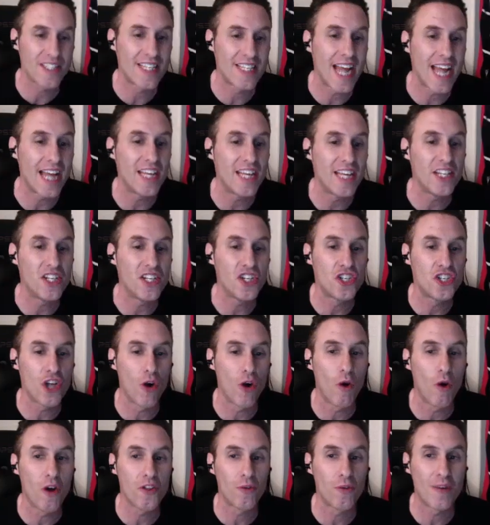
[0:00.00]
tended to show
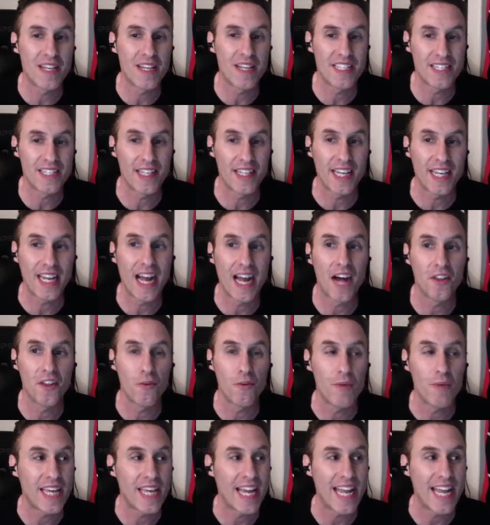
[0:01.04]
all the wrestling on the
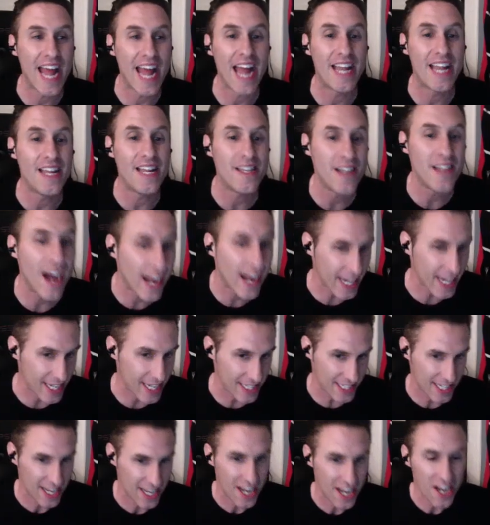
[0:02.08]
weekend at
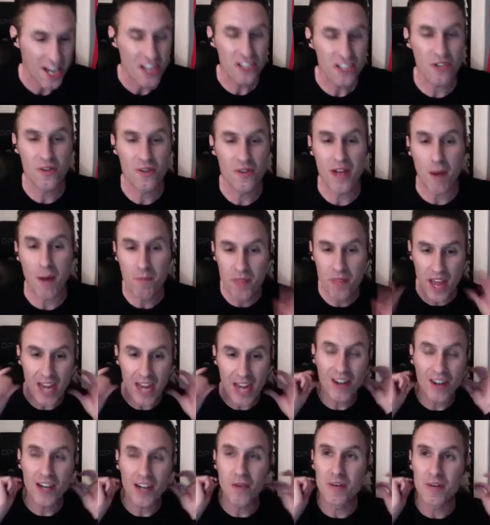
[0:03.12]
night. So up
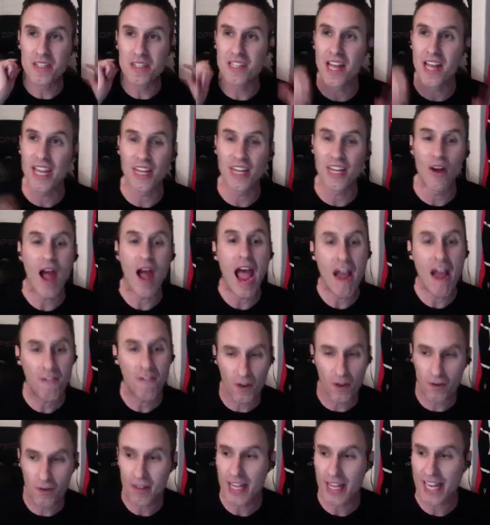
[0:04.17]
there, it was like,
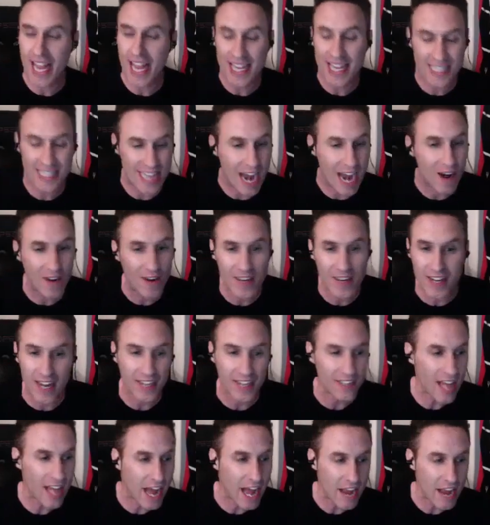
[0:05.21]
after like Saturday
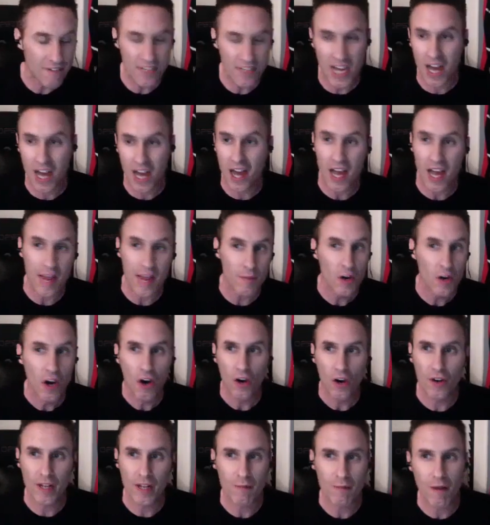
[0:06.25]
Night Live time,
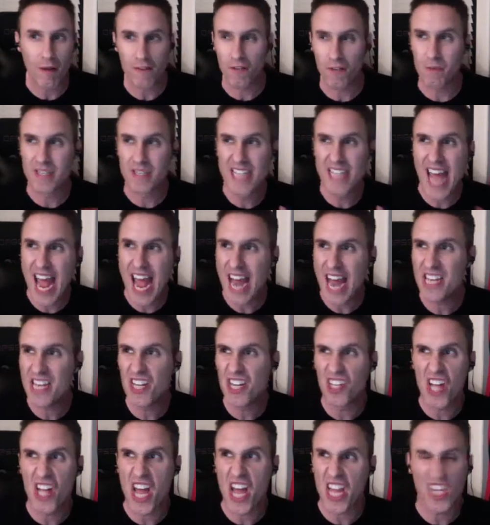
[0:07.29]
or like maybe from 10 to
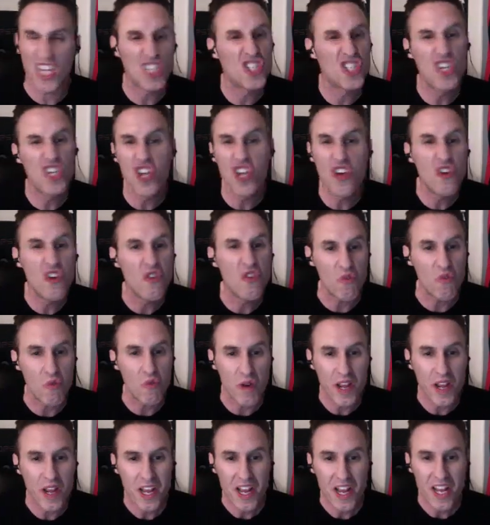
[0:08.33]
like 2.
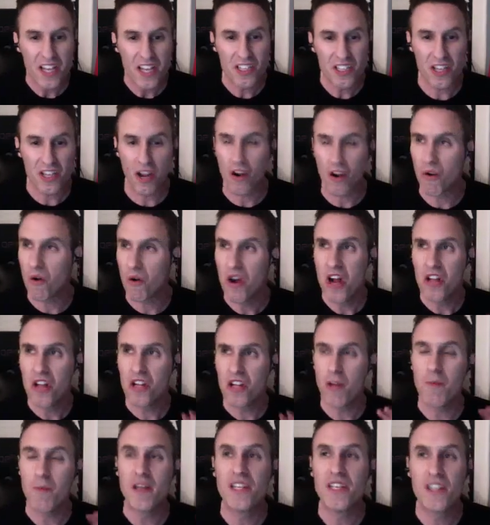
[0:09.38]
So
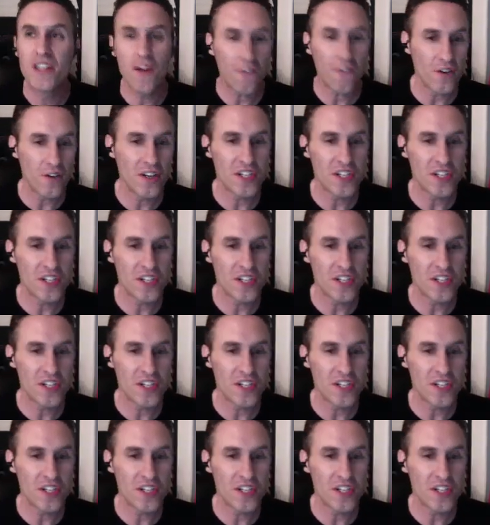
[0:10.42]
there'd be different